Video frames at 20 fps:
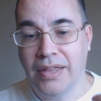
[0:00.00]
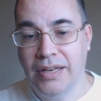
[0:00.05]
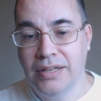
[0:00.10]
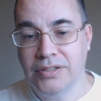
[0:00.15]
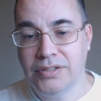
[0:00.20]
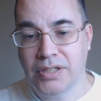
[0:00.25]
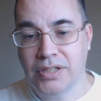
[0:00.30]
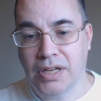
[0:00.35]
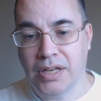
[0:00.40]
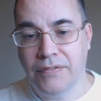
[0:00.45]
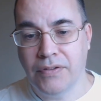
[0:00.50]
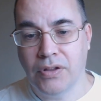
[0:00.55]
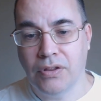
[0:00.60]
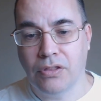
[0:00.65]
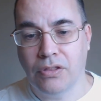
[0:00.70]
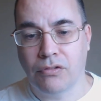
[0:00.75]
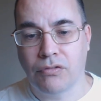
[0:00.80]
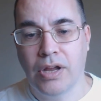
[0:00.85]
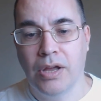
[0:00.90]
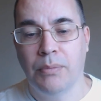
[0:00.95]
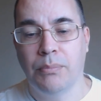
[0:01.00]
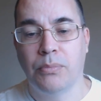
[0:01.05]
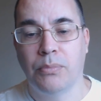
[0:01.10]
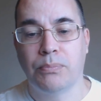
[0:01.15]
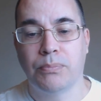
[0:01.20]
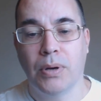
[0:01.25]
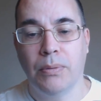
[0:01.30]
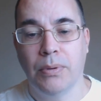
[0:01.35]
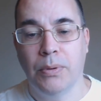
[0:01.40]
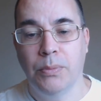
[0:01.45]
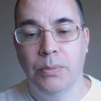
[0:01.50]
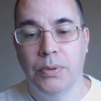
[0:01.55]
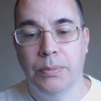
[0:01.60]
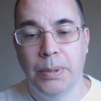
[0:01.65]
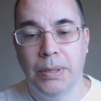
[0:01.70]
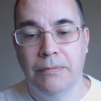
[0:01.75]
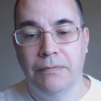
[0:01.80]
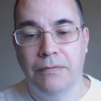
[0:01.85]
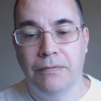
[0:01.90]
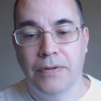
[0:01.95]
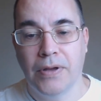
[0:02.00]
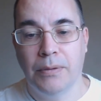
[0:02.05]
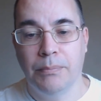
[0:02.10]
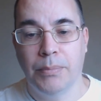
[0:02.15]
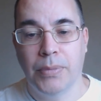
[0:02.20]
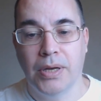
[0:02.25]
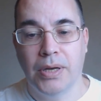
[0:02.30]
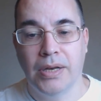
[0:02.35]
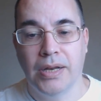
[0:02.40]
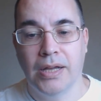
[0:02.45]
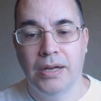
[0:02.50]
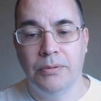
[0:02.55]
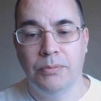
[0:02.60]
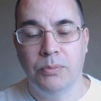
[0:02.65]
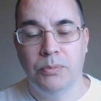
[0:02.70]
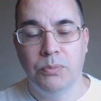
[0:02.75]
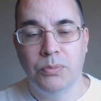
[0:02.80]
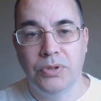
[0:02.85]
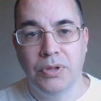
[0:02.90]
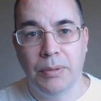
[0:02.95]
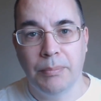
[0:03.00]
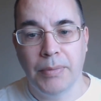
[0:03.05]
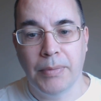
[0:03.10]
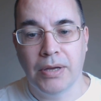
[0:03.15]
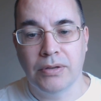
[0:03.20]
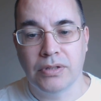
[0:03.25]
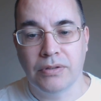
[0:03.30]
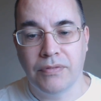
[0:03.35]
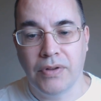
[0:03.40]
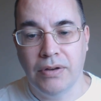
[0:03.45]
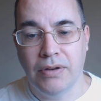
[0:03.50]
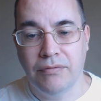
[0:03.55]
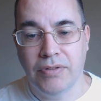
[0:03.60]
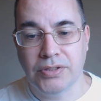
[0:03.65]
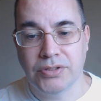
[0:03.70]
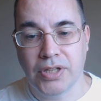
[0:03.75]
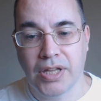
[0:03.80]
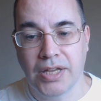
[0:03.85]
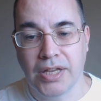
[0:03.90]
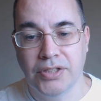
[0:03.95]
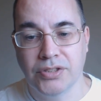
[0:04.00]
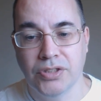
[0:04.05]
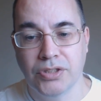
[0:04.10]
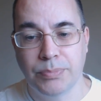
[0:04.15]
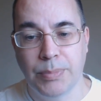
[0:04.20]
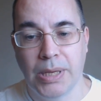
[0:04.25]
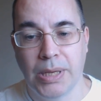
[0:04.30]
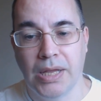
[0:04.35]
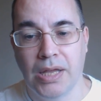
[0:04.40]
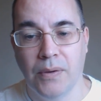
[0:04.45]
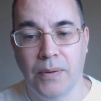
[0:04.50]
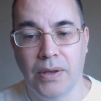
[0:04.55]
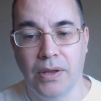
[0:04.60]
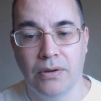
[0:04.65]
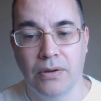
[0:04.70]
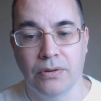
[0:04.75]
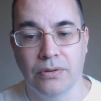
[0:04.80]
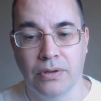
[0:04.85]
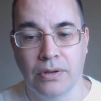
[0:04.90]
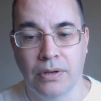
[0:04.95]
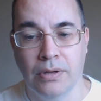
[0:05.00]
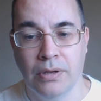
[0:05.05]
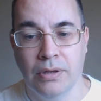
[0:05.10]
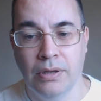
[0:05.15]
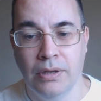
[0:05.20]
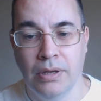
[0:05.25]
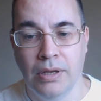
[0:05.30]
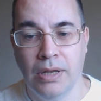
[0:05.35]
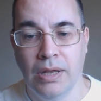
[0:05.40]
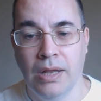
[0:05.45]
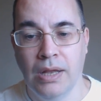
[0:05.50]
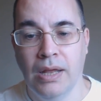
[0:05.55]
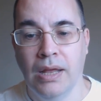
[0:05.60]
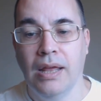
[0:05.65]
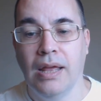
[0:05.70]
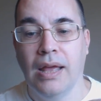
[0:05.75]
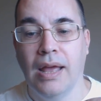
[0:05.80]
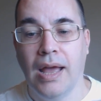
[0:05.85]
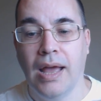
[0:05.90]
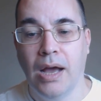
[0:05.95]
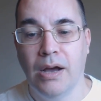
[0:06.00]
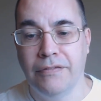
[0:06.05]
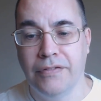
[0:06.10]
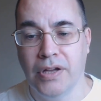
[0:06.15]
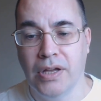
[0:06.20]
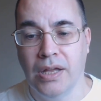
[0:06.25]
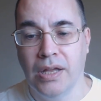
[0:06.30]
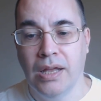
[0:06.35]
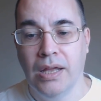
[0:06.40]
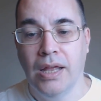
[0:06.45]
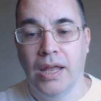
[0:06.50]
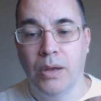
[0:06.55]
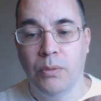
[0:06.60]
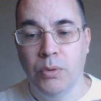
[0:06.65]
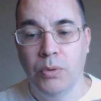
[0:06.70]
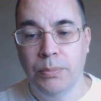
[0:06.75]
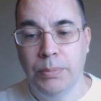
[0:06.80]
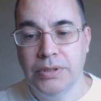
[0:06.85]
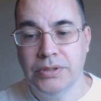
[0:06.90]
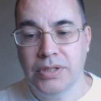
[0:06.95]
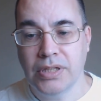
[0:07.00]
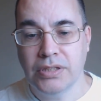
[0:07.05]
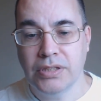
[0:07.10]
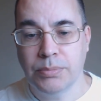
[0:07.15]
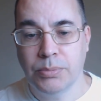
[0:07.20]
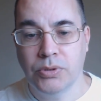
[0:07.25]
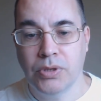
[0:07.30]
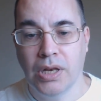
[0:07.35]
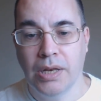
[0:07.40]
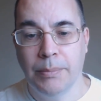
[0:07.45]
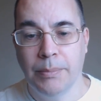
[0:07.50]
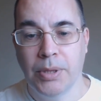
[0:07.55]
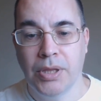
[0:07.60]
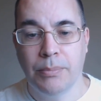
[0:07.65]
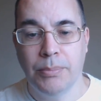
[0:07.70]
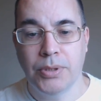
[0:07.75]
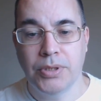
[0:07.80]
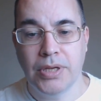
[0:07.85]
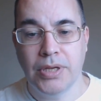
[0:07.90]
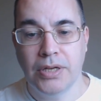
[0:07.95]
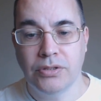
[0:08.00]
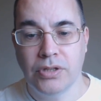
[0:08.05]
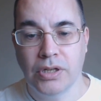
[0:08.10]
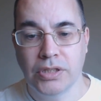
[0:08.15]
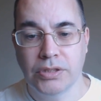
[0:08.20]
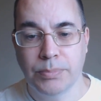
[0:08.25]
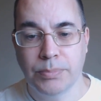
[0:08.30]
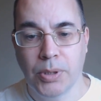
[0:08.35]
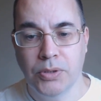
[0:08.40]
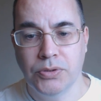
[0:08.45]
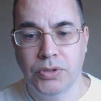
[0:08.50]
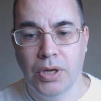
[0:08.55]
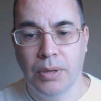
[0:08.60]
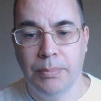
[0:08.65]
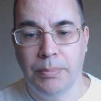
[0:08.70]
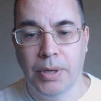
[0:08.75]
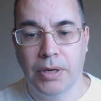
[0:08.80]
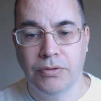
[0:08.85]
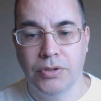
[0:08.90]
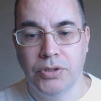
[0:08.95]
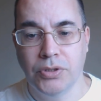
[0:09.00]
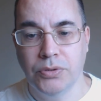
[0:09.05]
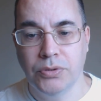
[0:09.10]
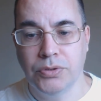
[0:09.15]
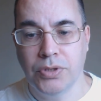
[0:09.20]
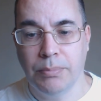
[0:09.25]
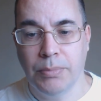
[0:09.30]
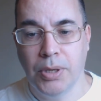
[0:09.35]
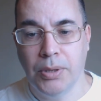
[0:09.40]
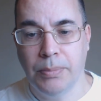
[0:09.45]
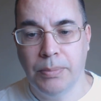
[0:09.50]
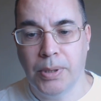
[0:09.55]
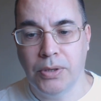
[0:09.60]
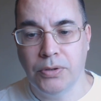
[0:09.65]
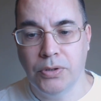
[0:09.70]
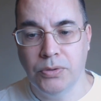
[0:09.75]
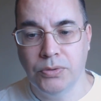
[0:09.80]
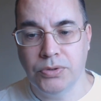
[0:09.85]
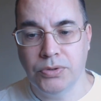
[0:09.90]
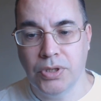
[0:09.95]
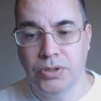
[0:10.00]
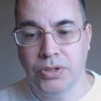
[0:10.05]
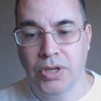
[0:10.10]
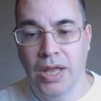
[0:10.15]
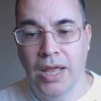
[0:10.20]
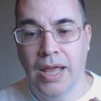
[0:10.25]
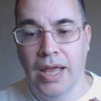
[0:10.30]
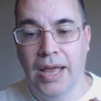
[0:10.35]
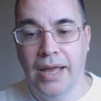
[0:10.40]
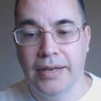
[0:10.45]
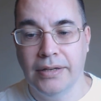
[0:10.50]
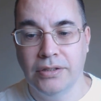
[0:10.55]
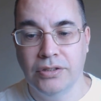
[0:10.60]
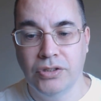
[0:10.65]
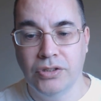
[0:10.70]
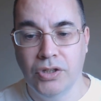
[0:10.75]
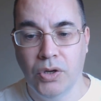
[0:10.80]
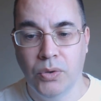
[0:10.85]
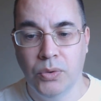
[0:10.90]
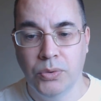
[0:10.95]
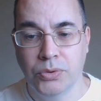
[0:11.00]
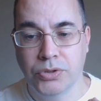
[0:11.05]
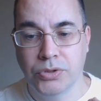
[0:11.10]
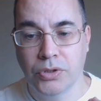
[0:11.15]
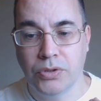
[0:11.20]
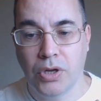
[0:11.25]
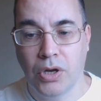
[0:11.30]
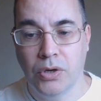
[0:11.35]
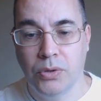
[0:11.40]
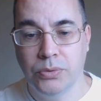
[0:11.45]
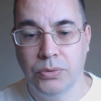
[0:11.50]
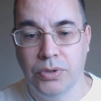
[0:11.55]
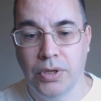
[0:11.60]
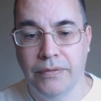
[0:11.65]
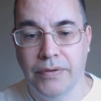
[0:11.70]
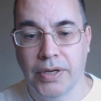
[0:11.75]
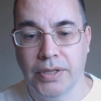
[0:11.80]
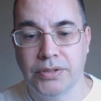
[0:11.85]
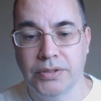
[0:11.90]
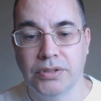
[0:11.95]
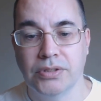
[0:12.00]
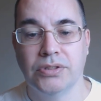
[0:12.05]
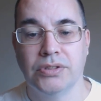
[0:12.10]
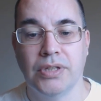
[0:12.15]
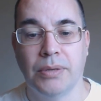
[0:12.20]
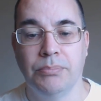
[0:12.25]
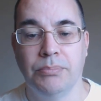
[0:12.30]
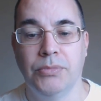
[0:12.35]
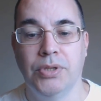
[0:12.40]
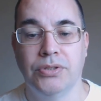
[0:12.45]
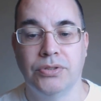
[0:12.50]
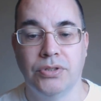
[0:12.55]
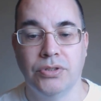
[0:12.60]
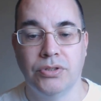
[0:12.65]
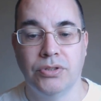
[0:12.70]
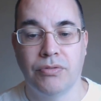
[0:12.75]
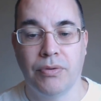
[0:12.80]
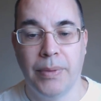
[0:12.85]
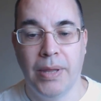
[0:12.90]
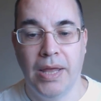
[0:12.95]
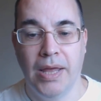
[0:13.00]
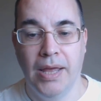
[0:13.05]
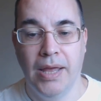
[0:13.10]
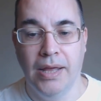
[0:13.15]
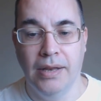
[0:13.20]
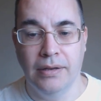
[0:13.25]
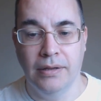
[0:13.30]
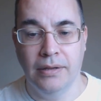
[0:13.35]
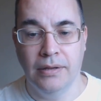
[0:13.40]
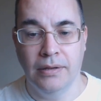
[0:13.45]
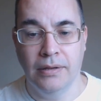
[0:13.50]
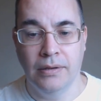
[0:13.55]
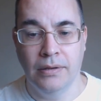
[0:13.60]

any significant threat probably would have been found by now with the amount of investigation that's been going on. However, it would be sensible to limit the potential exposure by reducing mobile usage and also to hold the device some distance from the head.